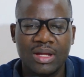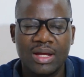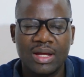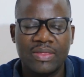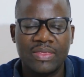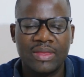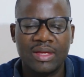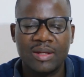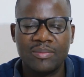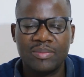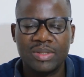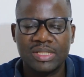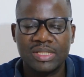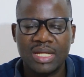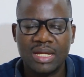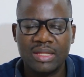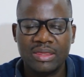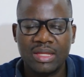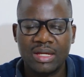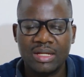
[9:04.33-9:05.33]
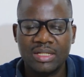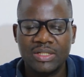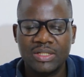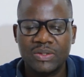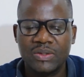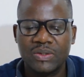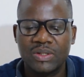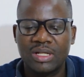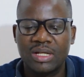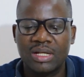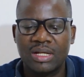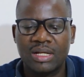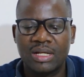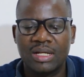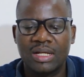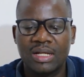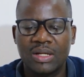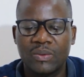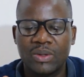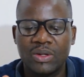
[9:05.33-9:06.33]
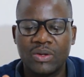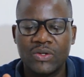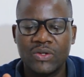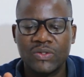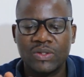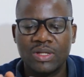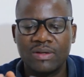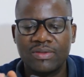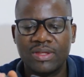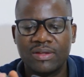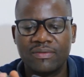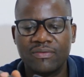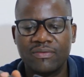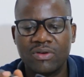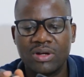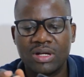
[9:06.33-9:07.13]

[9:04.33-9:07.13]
and then beside that we also have the